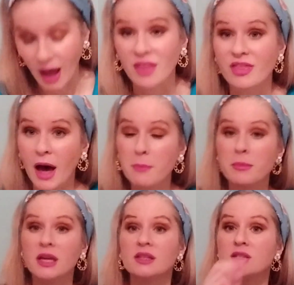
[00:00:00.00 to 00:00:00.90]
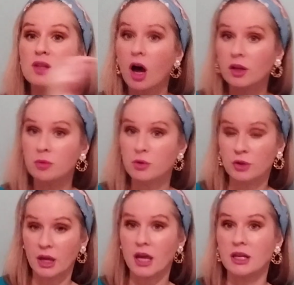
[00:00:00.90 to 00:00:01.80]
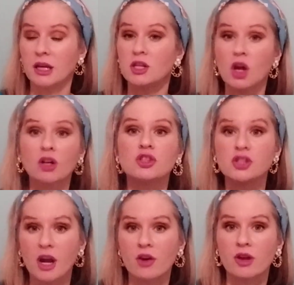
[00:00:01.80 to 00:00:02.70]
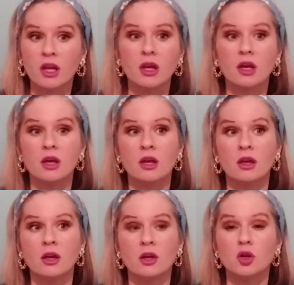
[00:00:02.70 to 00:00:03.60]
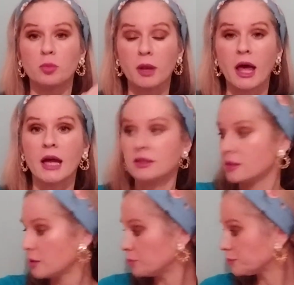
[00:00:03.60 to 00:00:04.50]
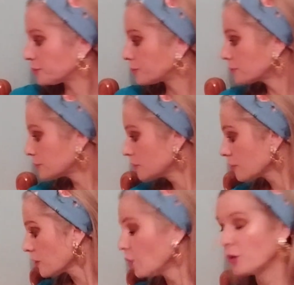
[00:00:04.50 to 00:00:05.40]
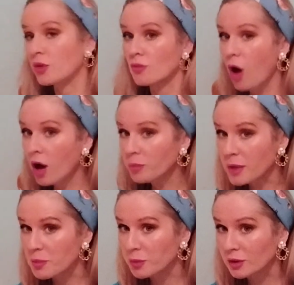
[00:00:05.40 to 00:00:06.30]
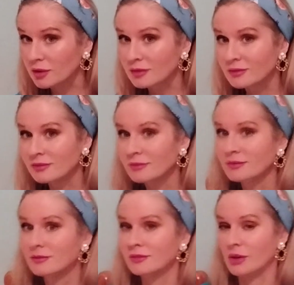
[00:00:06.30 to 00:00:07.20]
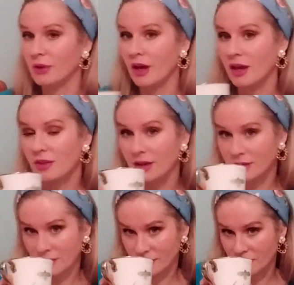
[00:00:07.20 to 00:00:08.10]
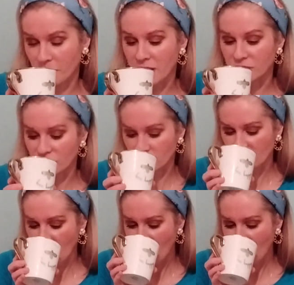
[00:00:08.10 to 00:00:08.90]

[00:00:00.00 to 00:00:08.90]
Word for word: And that means not communicating and not sharing your plans with the wrong people. Okay, that's a message.